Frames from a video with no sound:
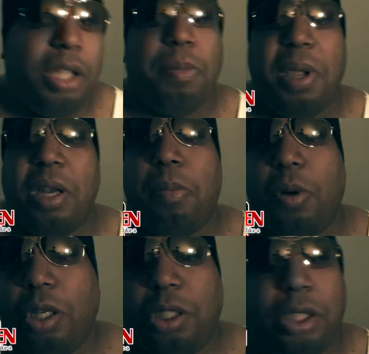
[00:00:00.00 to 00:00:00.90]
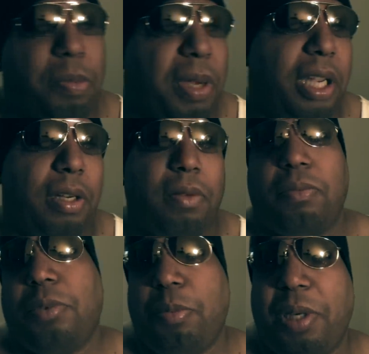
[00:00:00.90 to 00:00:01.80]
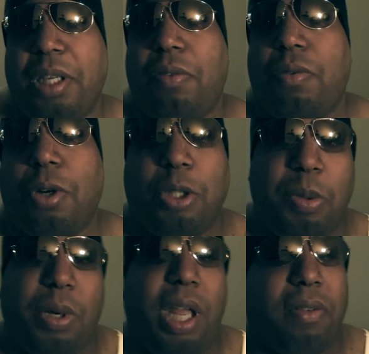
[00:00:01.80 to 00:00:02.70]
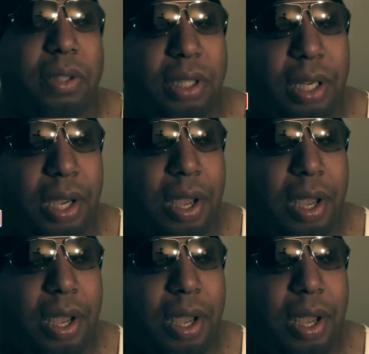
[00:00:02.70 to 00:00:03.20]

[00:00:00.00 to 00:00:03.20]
You be in the bush, you be in the you be in the forest, you be whatever.